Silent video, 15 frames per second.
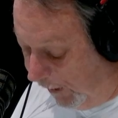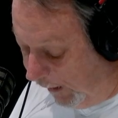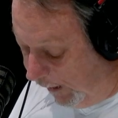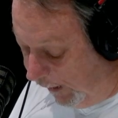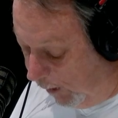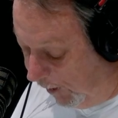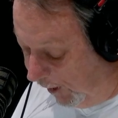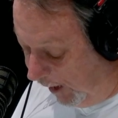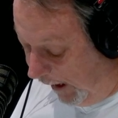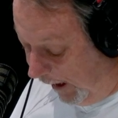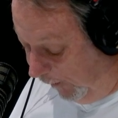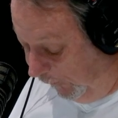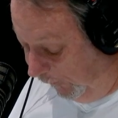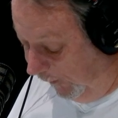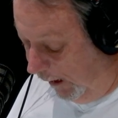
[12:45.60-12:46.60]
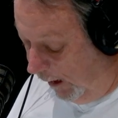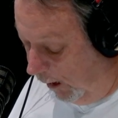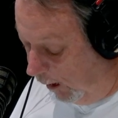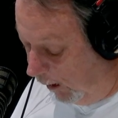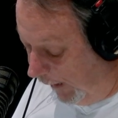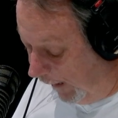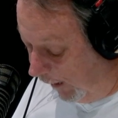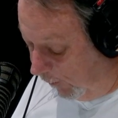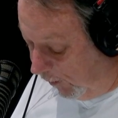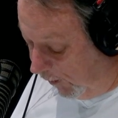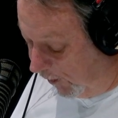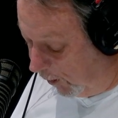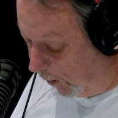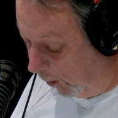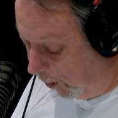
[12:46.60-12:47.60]
beginning with F are
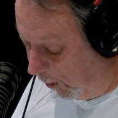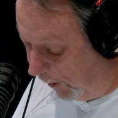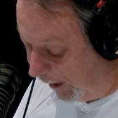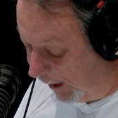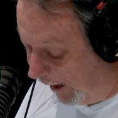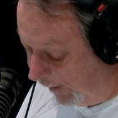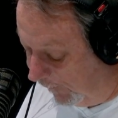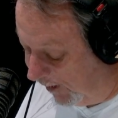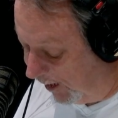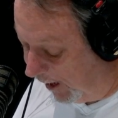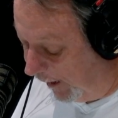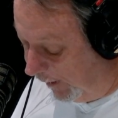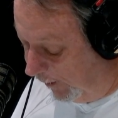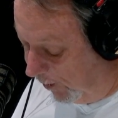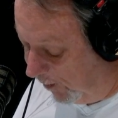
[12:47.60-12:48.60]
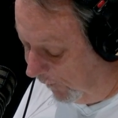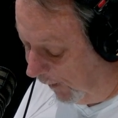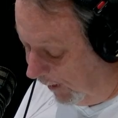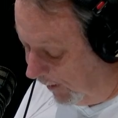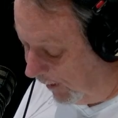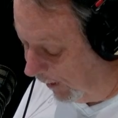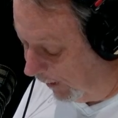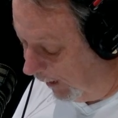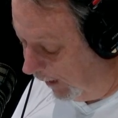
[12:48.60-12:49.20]
animals called that have scales, fins and